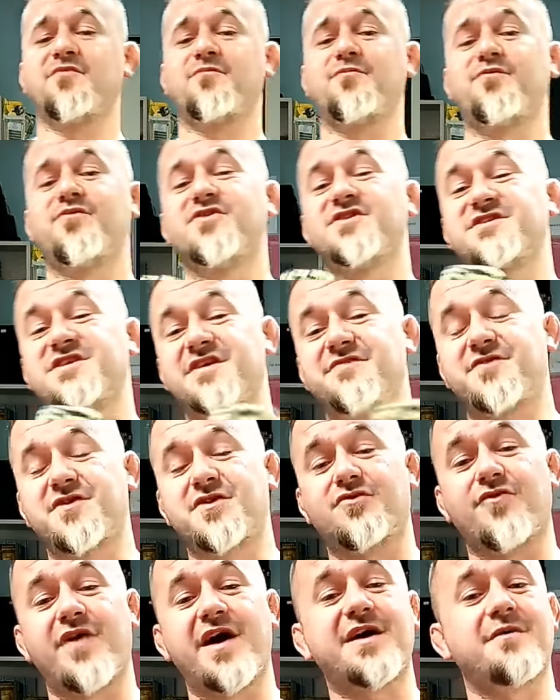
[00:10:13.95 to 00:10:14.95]
We've
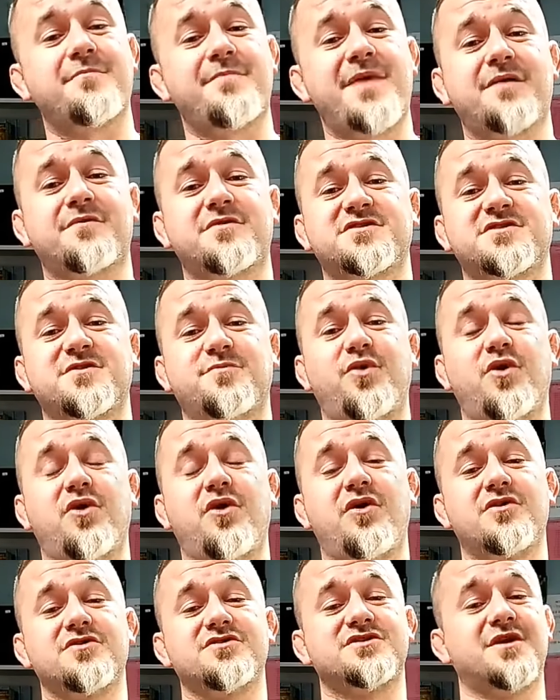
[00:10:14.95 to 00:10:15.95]
received a great amount of
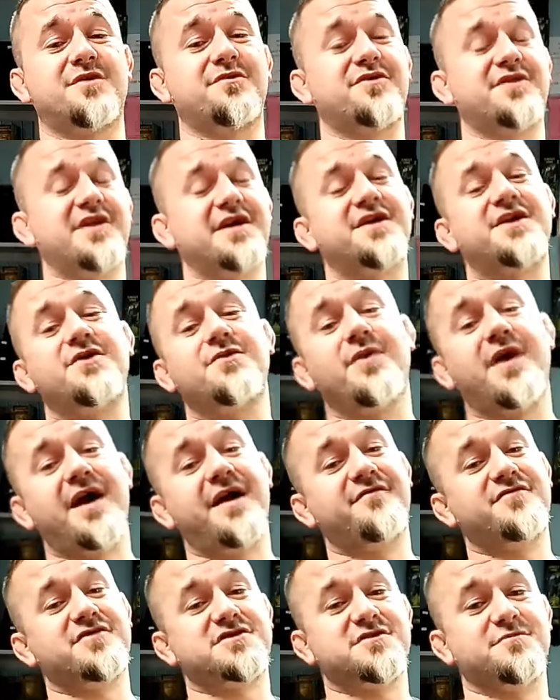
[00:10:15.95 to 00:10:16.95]
support, so thank
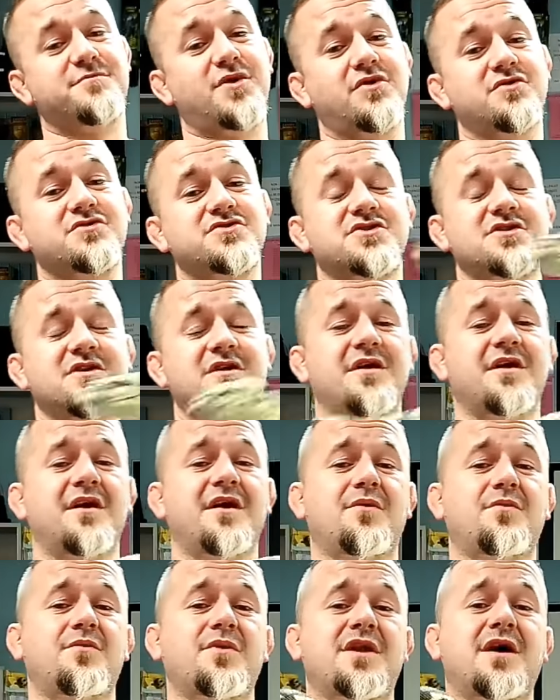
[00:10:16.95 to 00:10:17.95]
you ever so much.
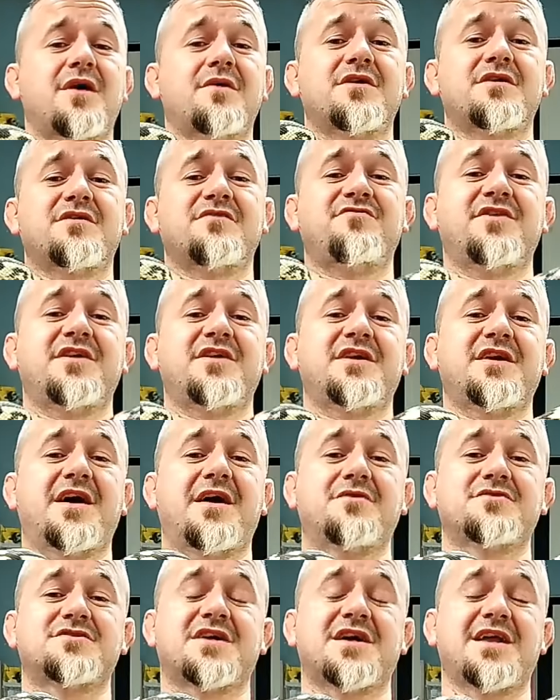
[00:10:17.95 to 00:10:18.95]
We know that the
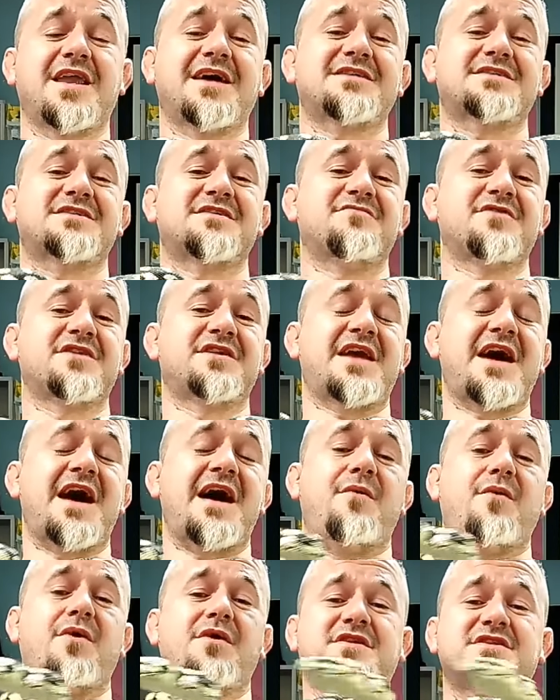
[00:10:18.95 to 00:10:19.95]
videos collectively
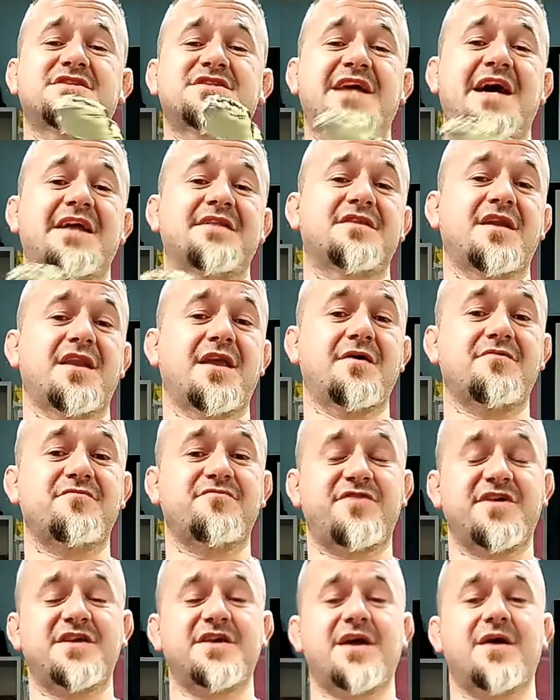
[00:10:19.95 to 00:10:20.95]
now on the
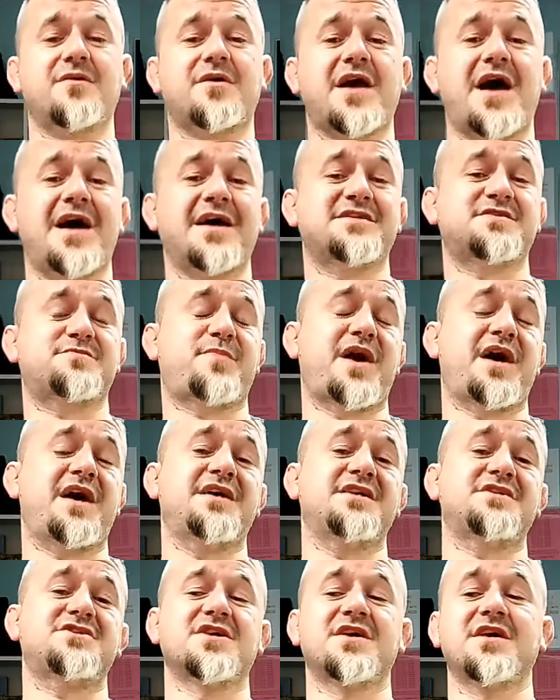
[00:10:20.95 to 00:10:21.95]
standalone video guides
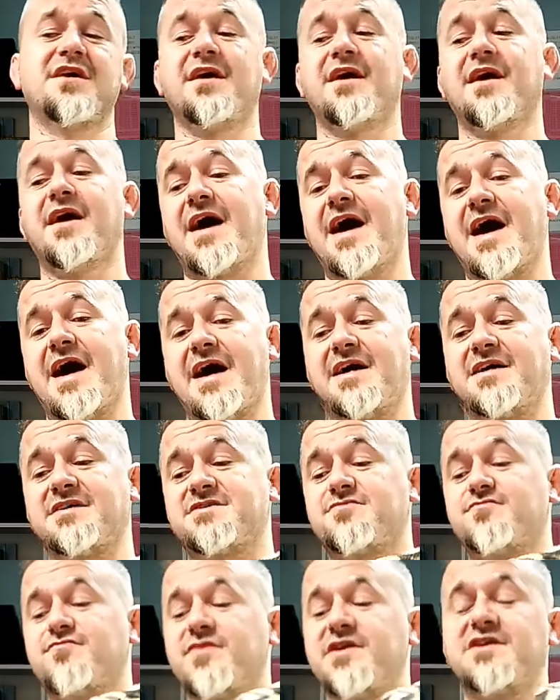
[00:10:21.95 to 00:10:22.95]
page
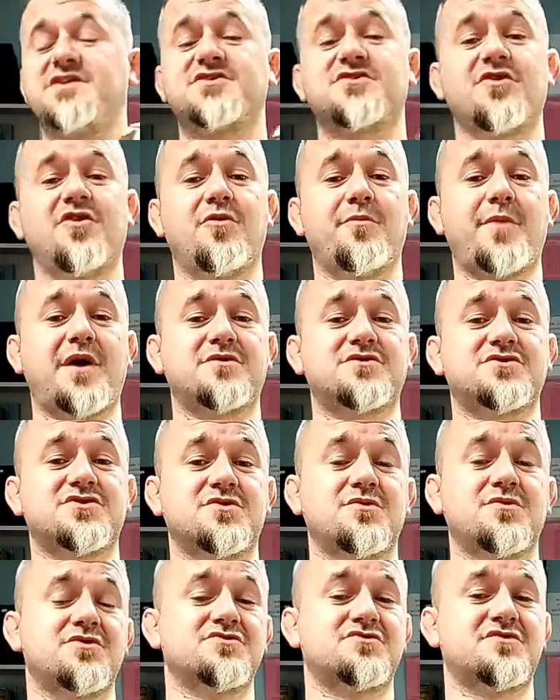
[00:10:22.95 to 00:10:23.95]
has reached
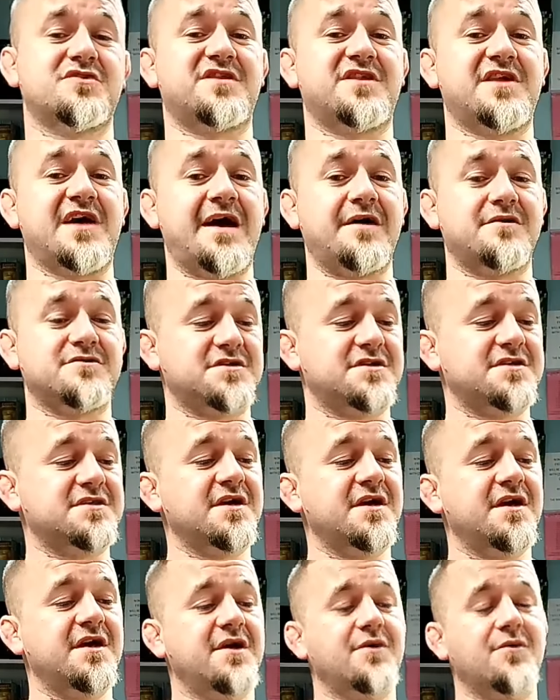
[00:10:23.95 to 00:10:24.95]
almost
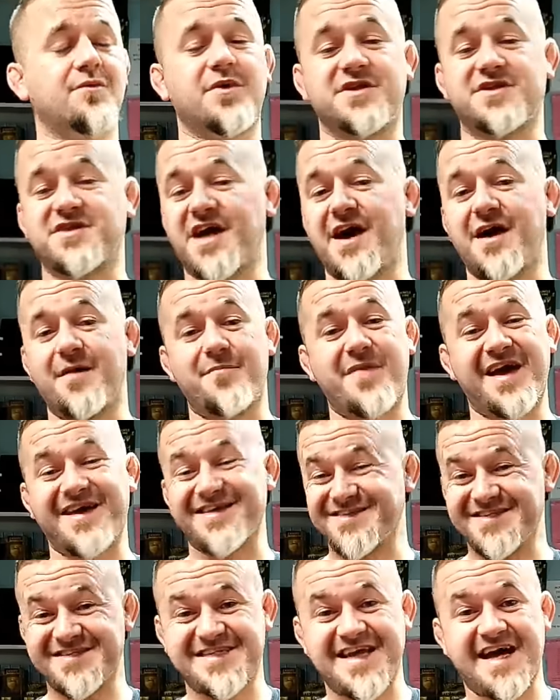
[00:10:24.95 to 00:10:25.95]
200,000, which
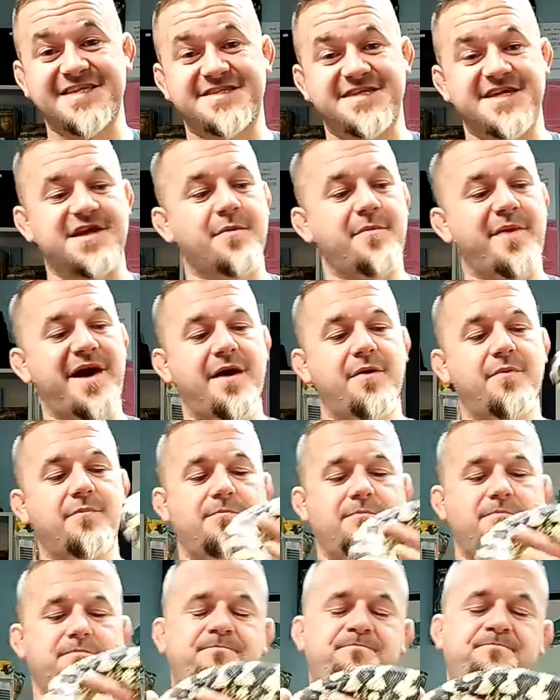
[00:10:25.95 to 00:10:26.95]
I'm ecstatic
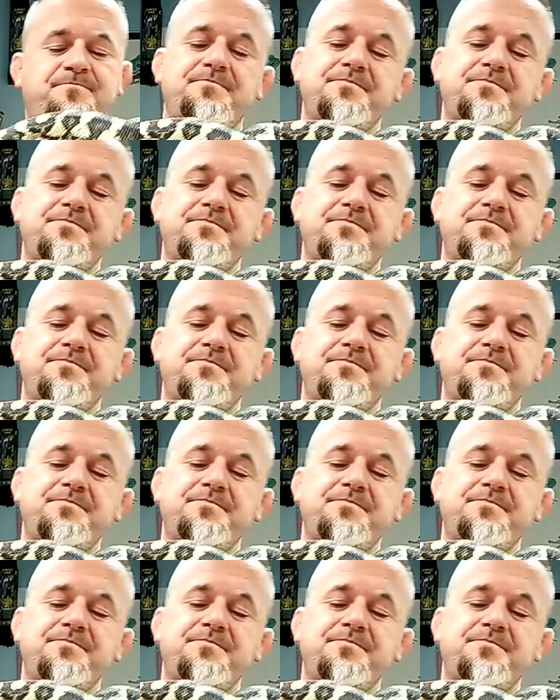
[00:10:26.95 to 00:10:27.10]
about.